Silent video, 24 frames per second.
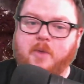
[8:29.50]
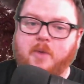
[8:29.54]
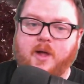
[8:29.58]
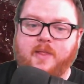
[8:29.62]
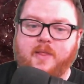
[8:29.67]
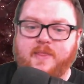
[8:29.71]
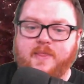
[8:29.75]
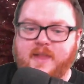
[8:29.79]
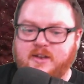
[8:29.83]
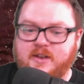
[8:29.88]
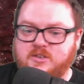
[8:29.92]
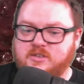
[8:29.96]

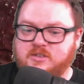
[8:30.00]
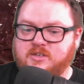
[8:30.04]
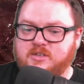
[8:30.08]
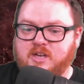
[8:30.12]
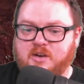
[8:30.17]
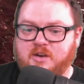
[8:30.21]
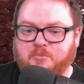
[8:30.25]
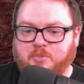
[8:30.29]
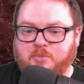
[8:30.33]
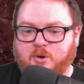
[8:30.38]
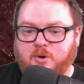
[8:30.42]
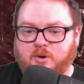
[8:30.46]
That's just kind of
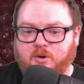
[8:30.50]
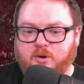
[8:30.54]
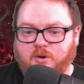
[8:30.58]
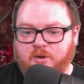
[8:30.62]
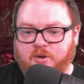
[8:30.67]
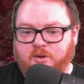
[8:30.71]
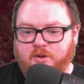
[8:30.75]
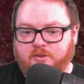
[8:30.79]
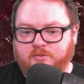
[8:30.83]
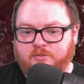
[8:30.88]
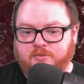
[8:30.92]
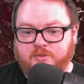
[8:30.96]
part
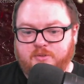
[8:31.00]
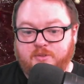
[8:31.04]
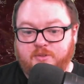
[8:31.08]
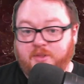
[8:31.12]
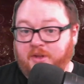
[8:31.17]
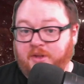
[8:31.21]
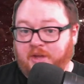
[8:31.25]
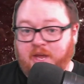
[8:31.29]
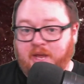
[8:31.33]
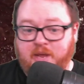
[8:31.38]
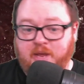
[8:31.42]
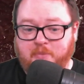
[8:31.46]
of the
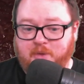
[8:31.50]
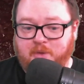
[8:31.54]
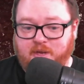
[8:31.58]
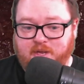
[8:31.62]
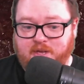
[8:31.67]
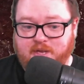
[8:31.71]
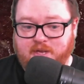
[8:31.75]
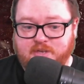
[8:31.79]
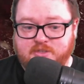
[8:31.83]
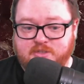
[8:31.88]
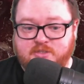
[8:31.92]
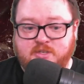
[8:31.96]
game, I
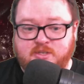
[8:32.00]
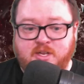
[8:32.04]
guess.